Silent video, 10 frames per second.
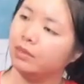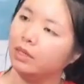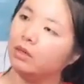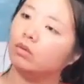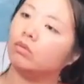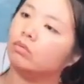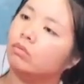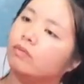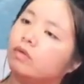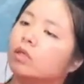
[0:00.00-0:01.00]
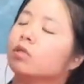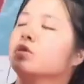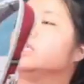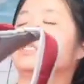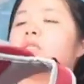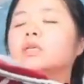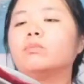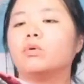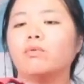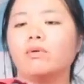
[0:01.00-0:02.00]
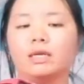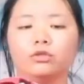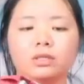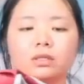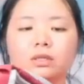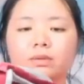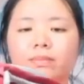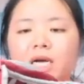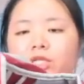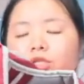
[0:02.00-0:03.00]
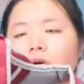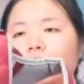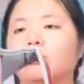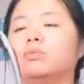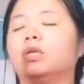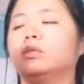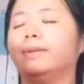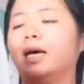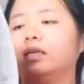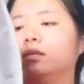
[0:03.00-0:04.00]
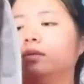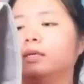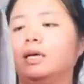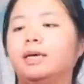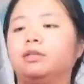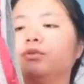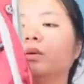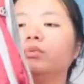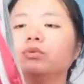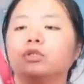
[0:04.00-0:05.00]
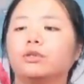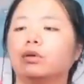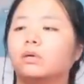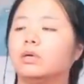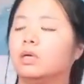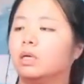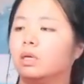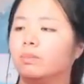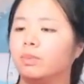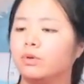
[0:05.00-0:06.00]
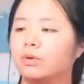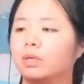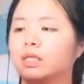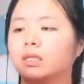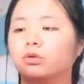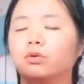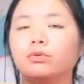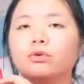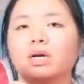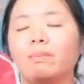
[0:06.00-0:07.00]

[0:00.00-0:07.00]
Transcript: yeah oh, but it's, it's a simple one just match our water bladder and you can put your maybe your yoga